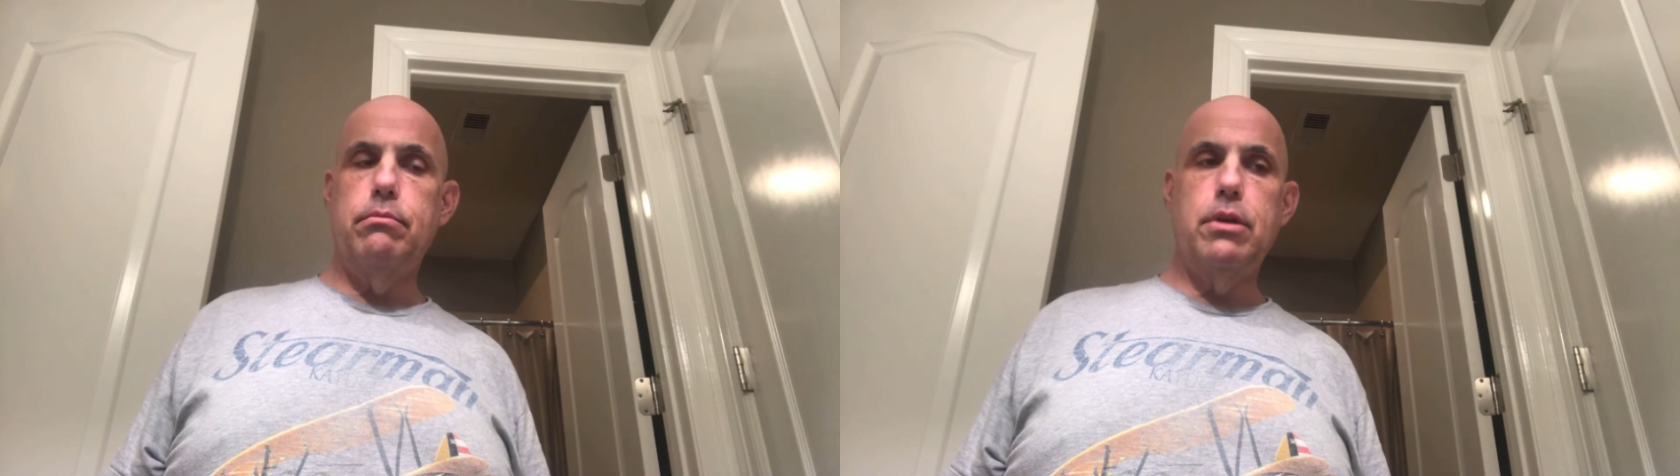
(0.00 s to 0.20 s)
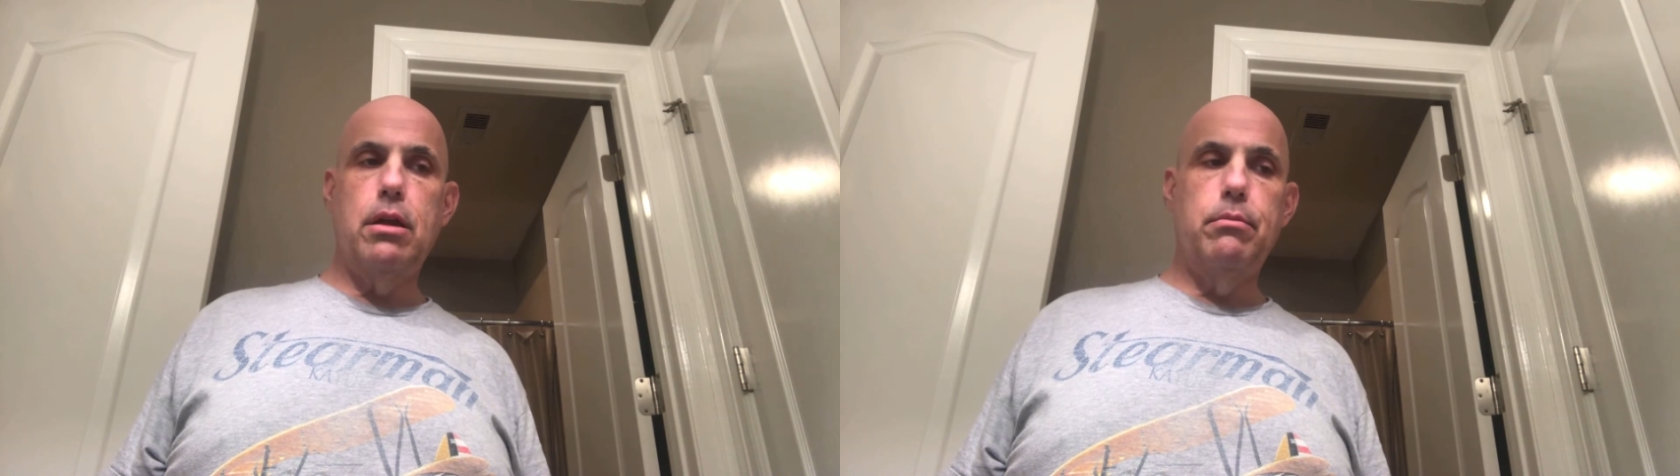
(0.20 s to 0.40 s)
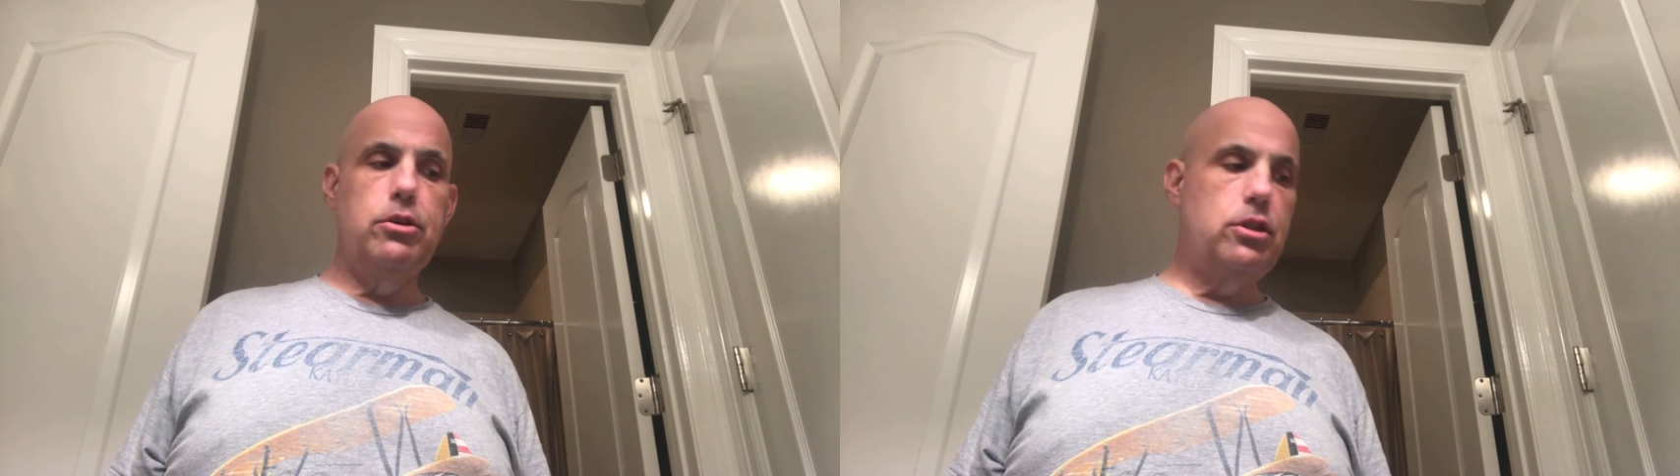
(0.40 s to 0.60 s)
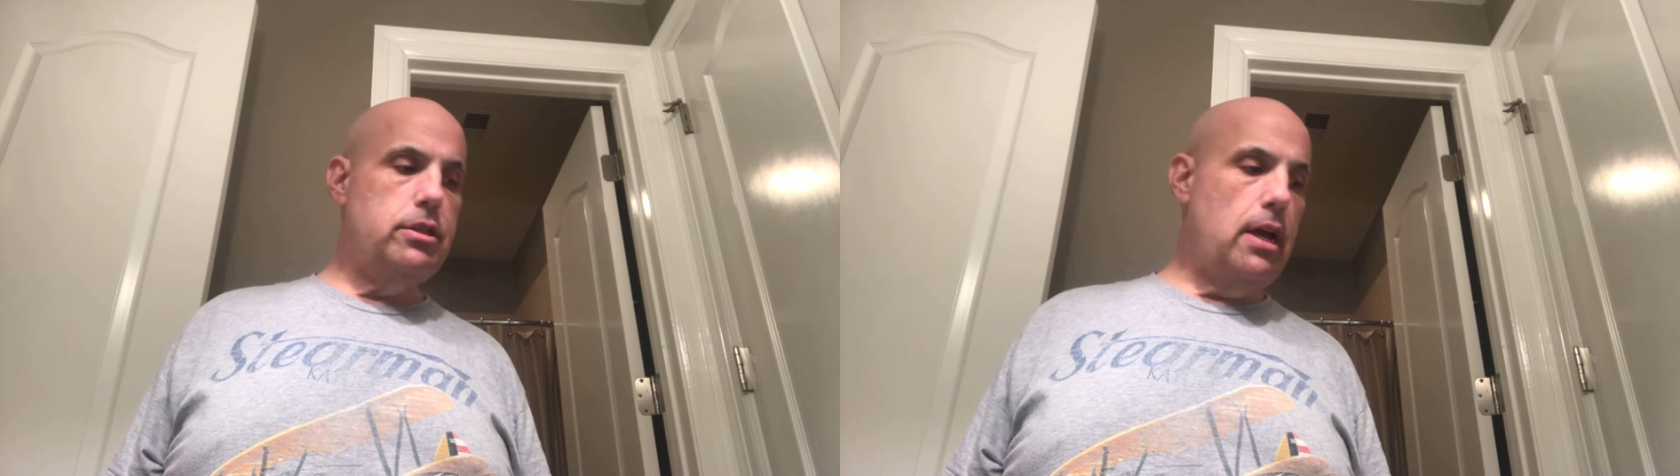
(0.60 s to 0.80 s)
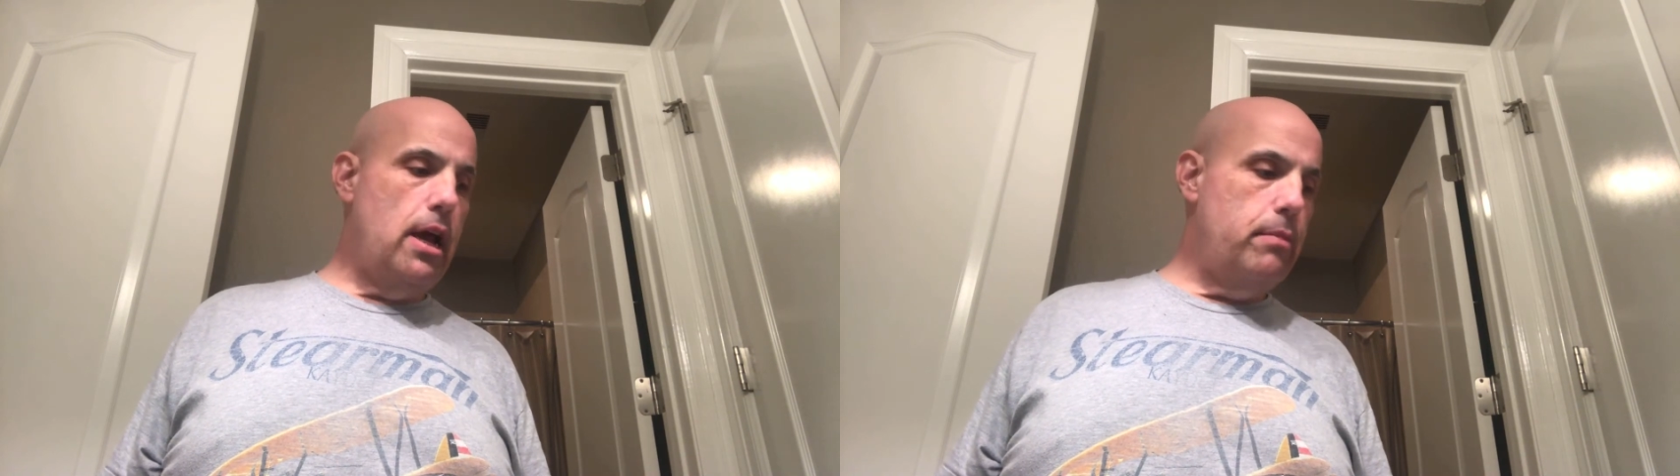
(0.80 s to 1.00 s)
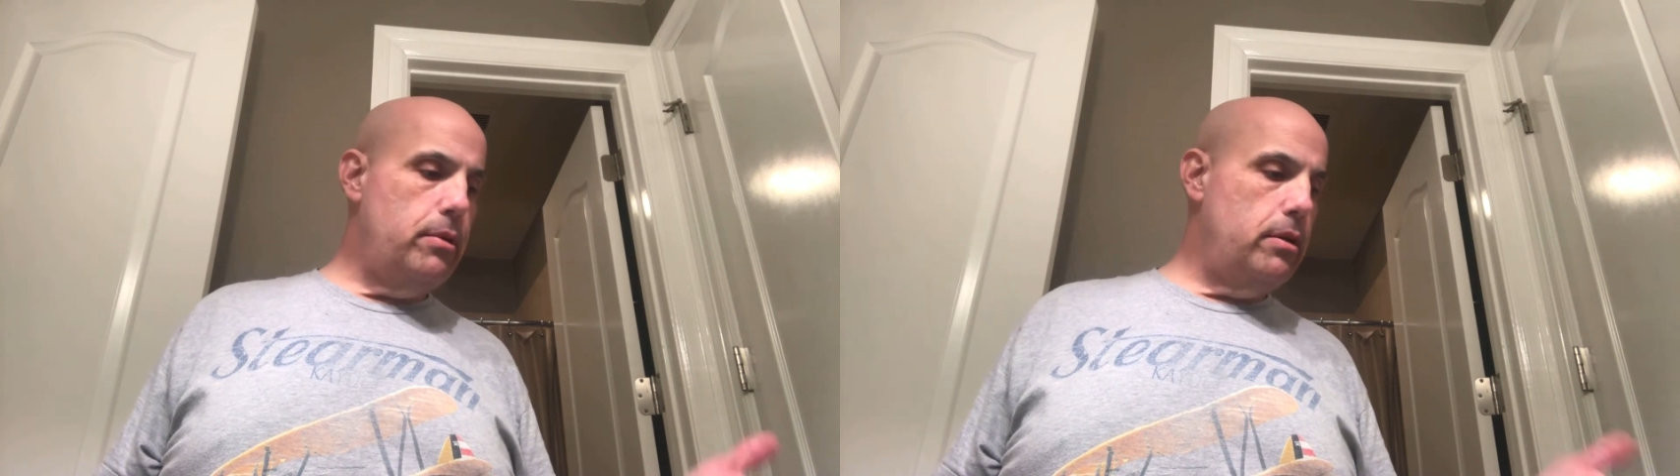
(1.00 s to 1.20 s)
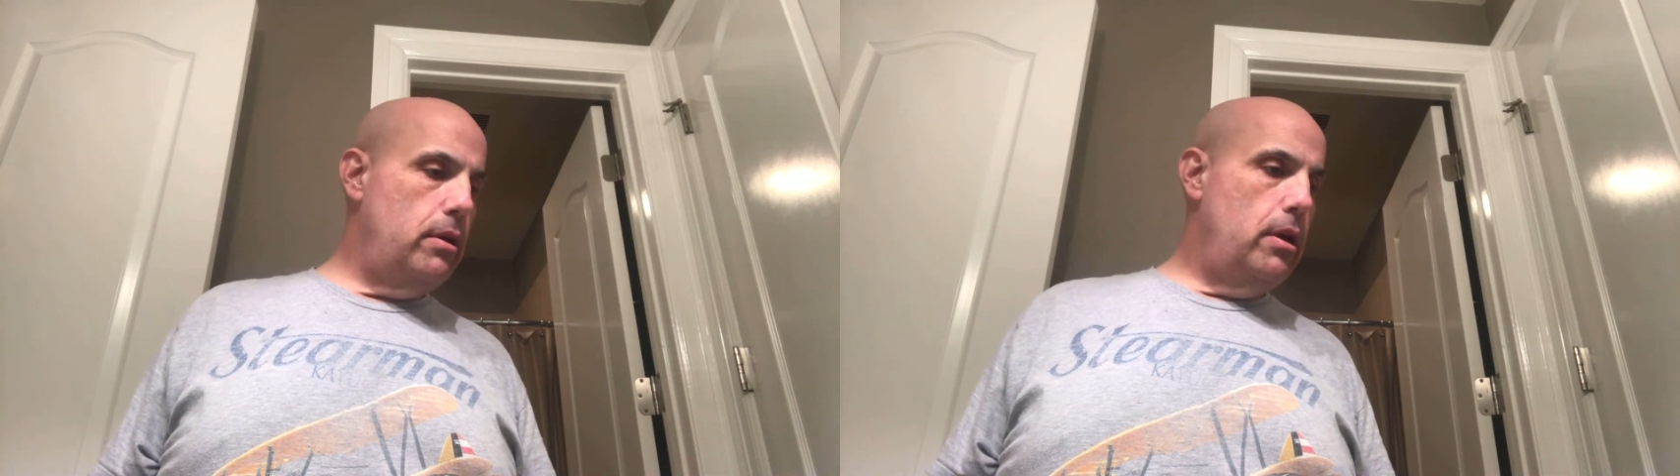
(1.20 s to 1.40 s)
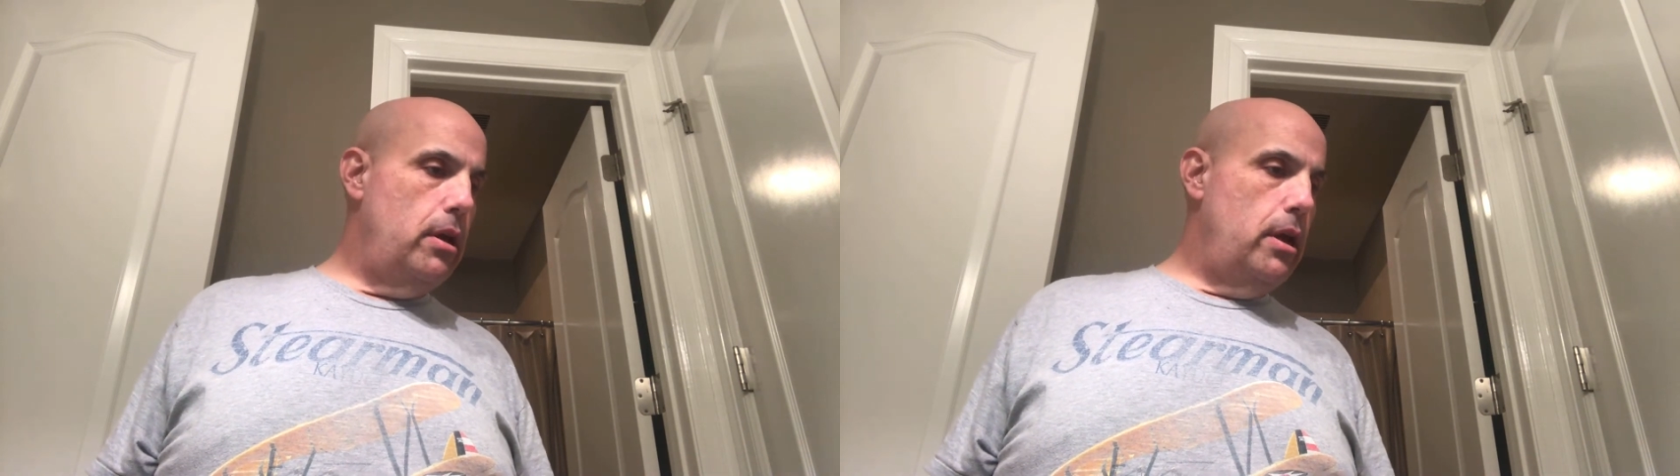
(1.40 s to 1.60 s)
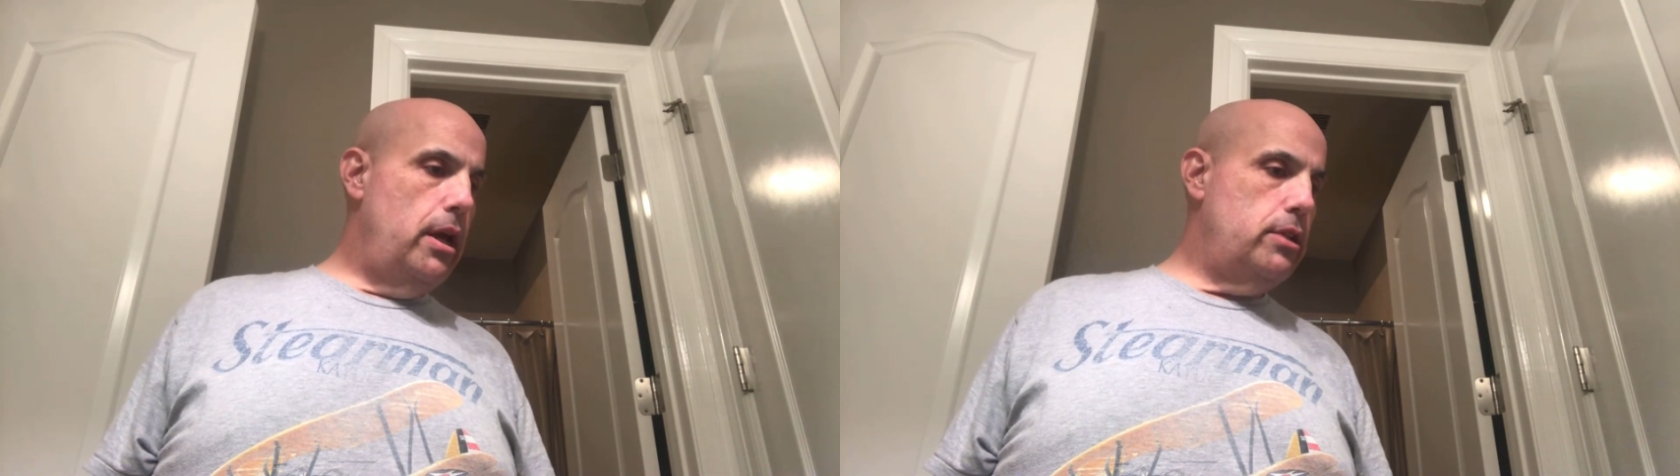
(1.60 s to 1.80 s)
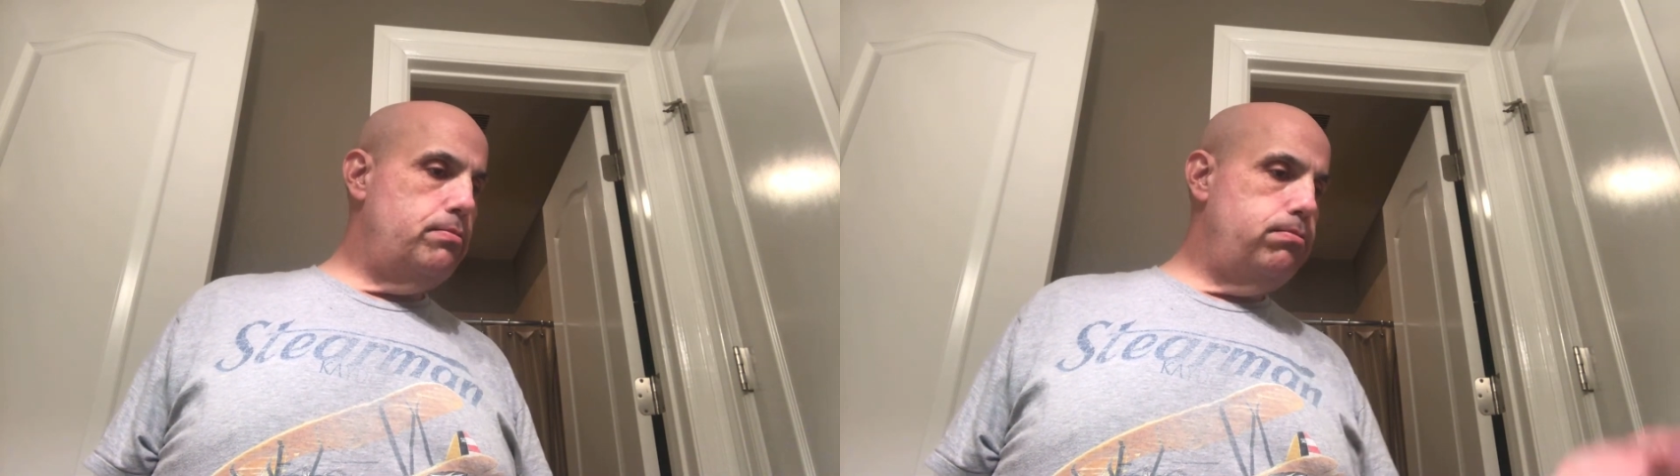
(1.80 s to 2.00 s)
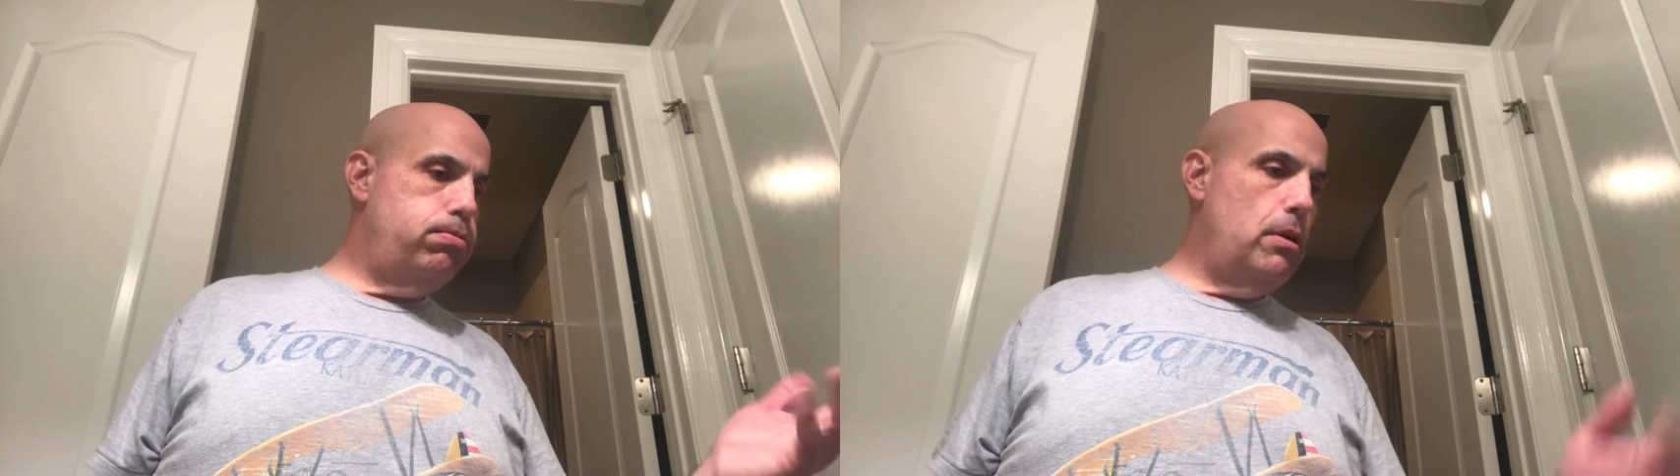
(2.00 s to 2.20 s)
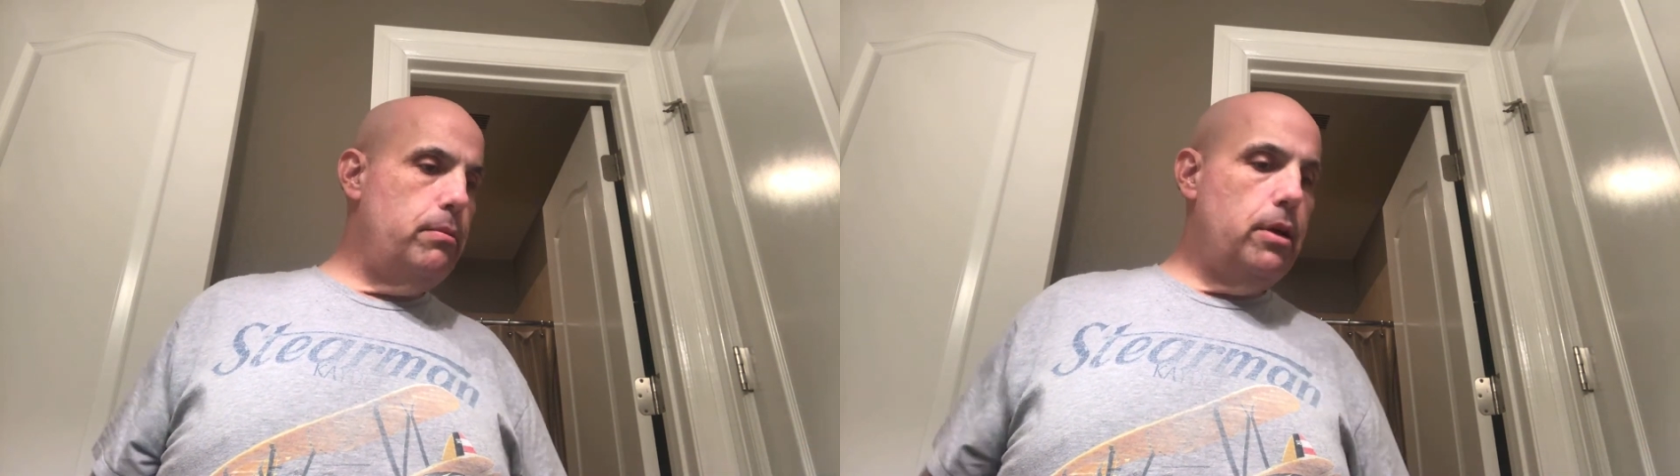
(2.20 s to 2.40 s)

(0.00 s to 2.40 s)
it most of the time, but it's pretty